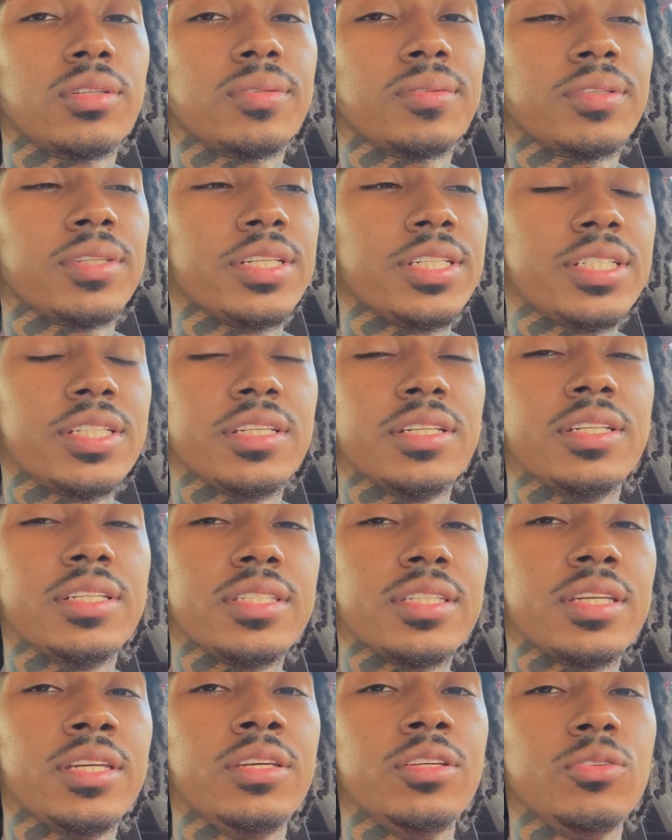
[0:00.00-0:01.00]
This shit
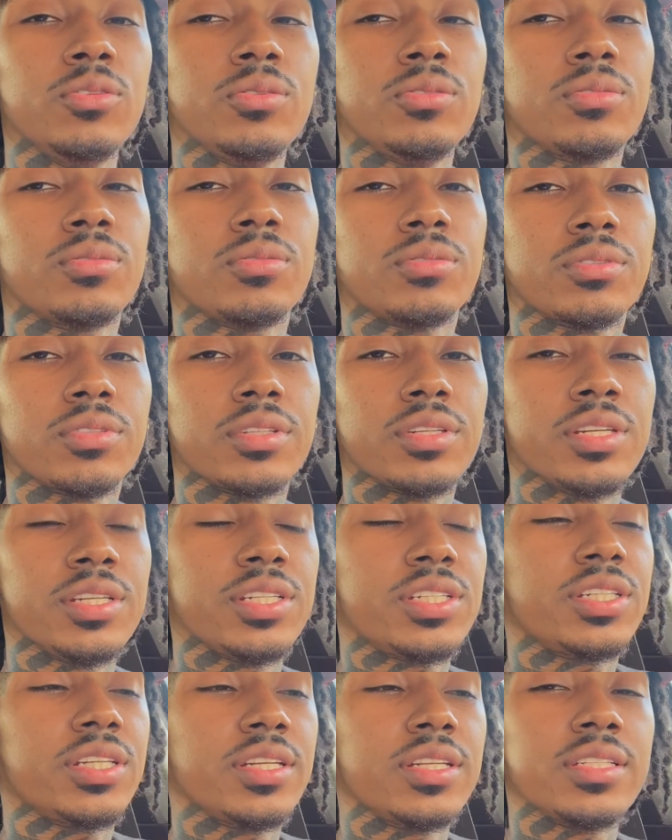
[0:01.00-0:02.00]
is in you.
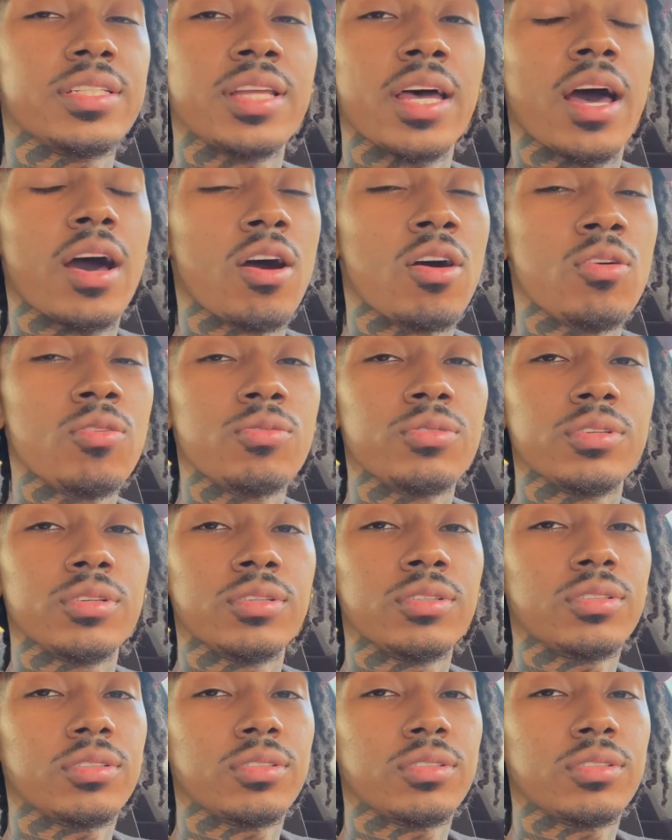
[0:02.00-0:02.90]
This shit is not on you.